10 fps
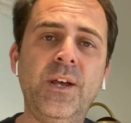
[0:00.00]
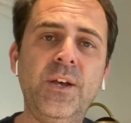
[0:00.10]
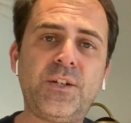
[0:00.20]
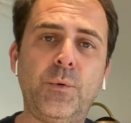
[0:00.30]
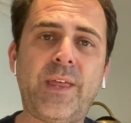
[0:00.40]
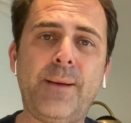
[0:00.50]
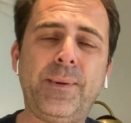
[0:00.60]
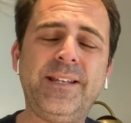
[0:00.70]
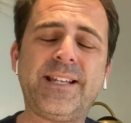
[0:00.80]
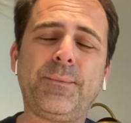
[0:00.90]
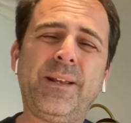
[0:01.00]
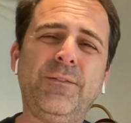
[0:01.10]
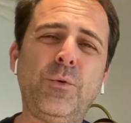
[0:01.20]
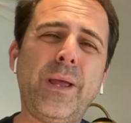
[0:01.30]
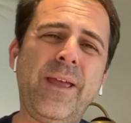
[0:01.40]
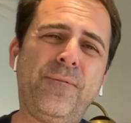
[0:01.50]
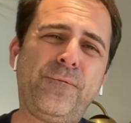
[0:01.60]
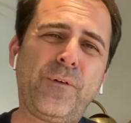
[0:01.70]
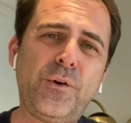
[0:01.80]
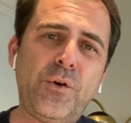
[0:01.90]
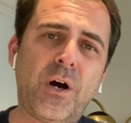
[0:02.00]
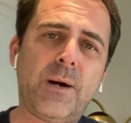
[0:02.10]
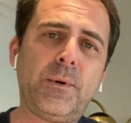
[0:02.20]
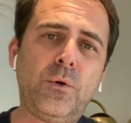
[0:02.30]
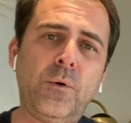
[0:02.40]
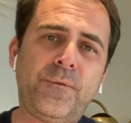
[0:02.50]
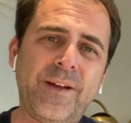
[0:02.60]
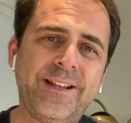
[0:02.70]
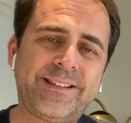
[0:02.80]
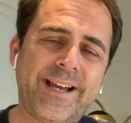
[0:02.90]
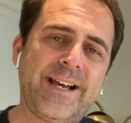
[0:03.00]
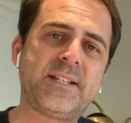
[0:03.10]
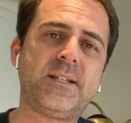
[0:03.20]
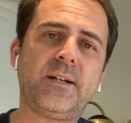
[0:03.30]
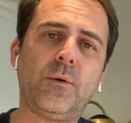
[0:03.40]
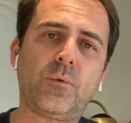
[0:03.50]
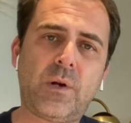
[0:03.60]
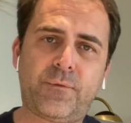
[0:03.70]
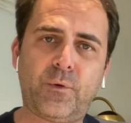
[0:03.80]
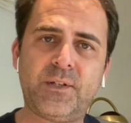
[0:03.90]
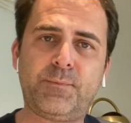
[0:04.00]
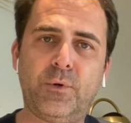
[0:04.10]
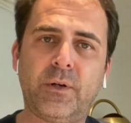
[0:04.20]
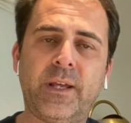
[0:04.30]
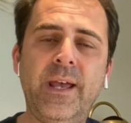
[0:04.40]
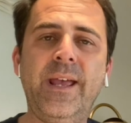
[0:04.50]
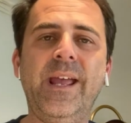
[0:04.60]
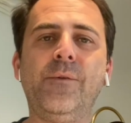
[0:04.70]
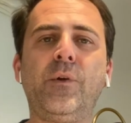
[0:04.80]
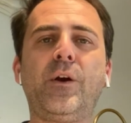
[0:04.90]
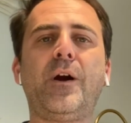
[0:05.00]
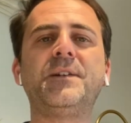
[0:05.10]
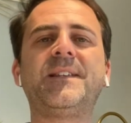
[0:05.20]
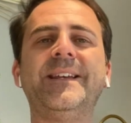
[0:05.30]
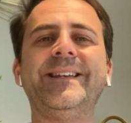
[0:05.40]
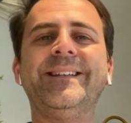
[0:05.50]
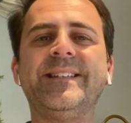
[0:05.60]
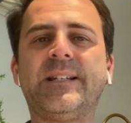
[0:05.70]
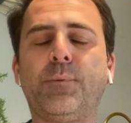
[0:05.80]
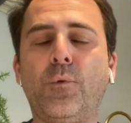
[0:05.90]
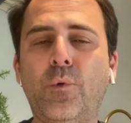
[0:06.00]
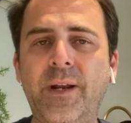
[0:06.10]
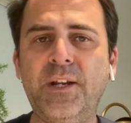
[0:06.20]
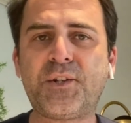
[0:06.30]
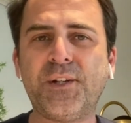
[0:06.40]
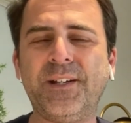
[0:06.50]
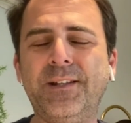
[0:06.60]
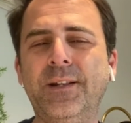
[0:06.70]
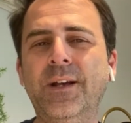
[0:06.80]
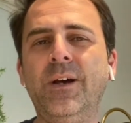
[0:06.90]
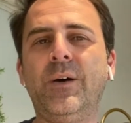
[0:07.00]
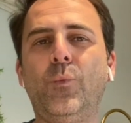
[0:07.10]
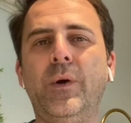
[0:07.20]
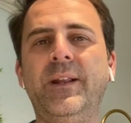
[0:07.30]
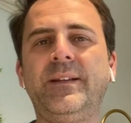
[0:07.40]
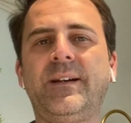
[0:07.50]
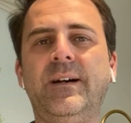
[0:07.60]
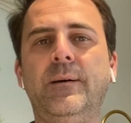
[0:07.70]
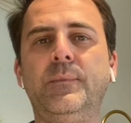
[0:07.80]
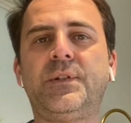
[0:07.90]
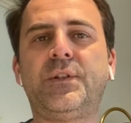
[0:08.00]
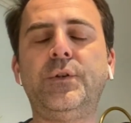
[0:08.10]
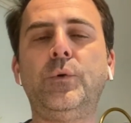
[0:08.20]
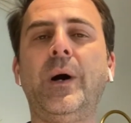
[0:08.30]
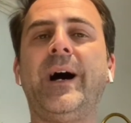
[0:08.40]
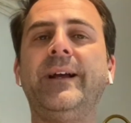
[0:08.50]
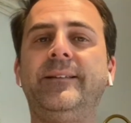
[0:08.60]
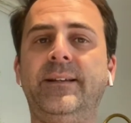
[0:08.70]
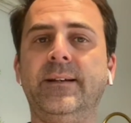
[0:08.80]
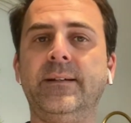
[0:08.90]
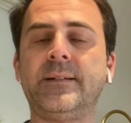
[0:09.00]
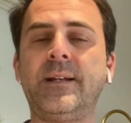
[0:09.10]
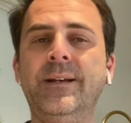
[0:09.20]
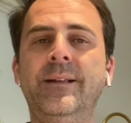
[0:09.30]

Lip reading: So with that being said, I'm going to give you a phenomenal, fantastic reference book in regards to inspiration when it comes to ideas.